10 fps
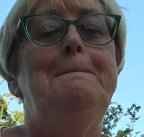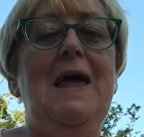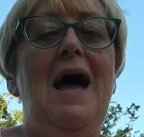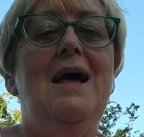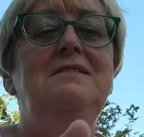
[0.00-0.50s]

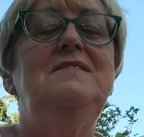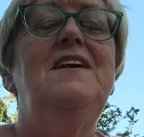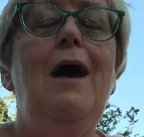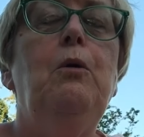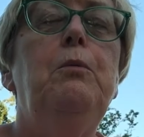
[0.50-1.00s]
and
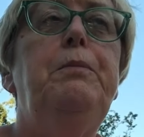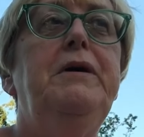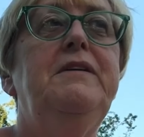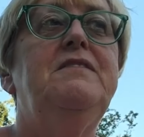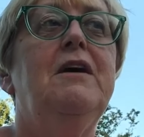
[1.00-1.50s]
to help
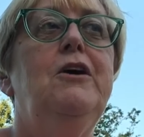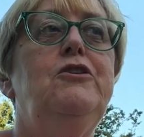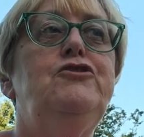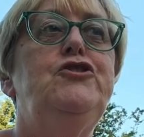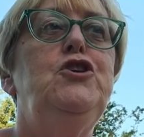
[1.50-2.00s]
us
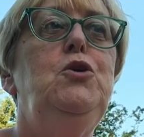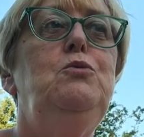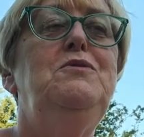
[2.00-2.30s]
to